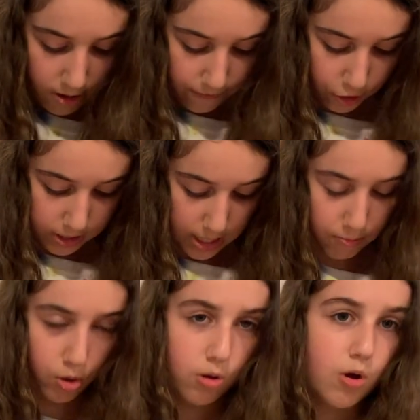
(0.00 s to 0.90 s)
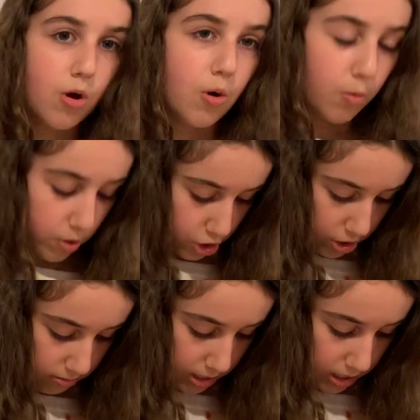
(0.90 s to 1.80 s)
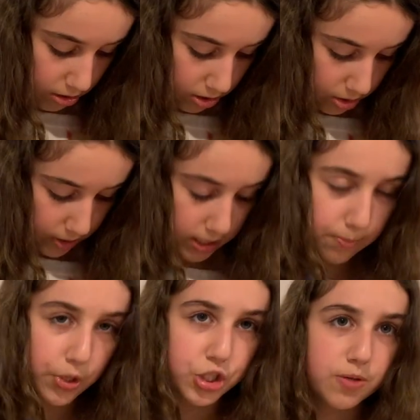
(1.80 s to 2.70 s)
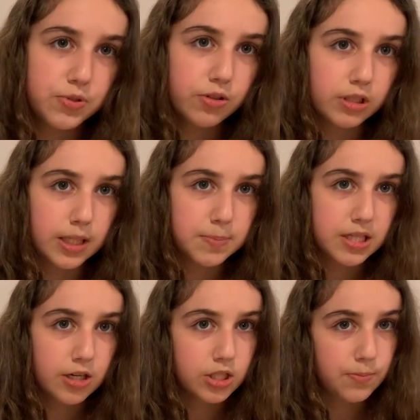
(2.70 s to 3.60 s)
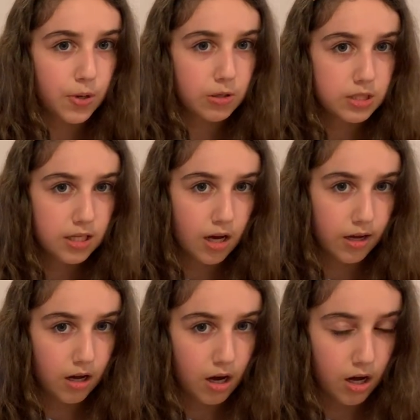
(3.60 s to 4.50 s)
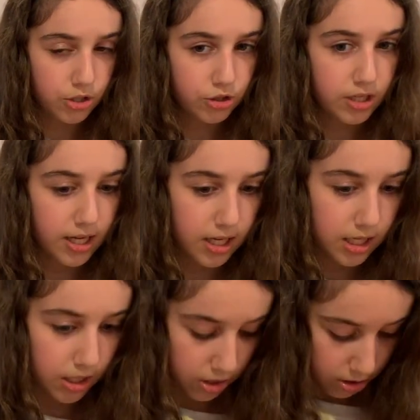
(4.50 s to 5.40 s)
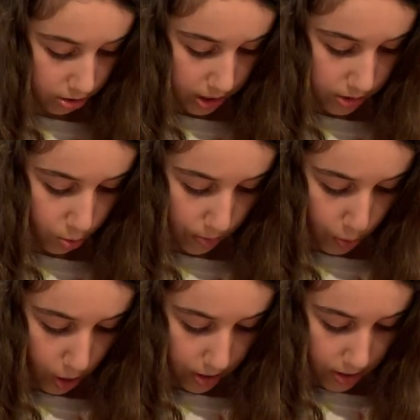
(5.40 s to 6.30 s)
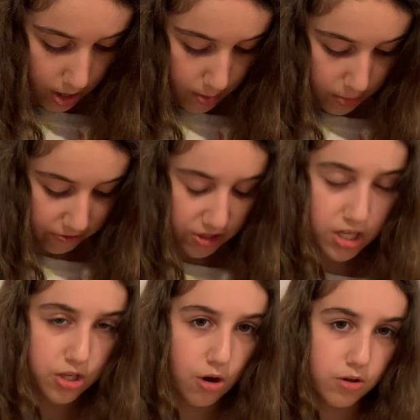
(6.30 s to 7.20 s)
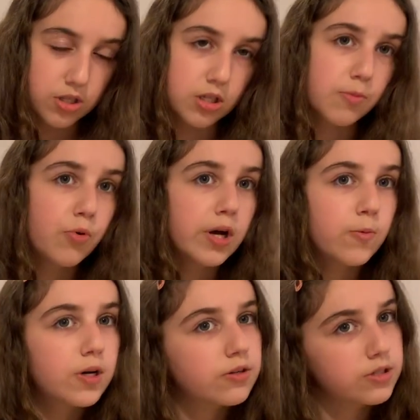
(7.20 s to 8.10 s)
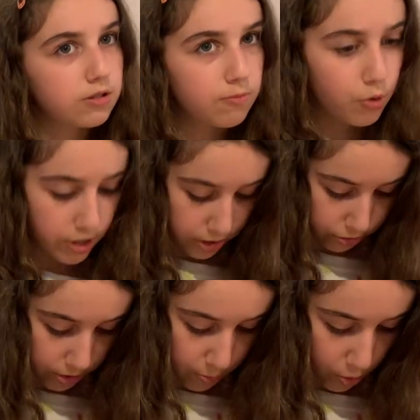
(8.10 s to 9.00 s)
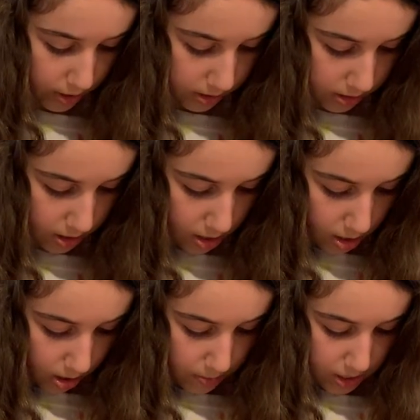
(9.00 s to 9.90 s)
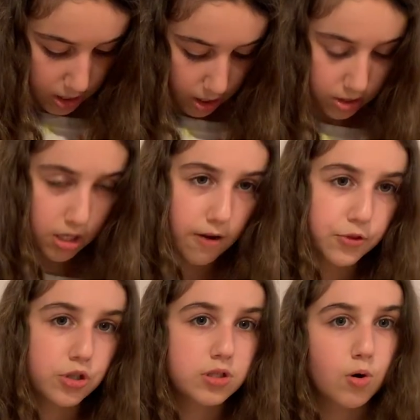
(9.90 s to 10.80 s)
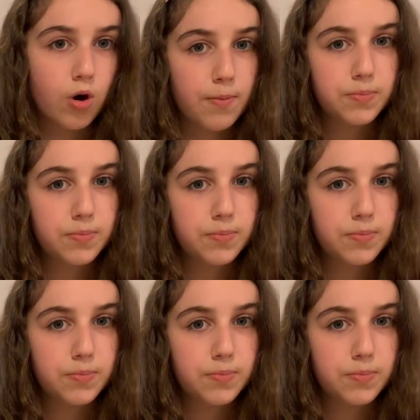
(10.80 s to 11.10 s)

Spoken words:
For example, when gymnasts are doing split jumps or leaps, they're supposed to hit 180 degrees or more. But if they don't, 0.1 or 0.3 points could be deducted off their score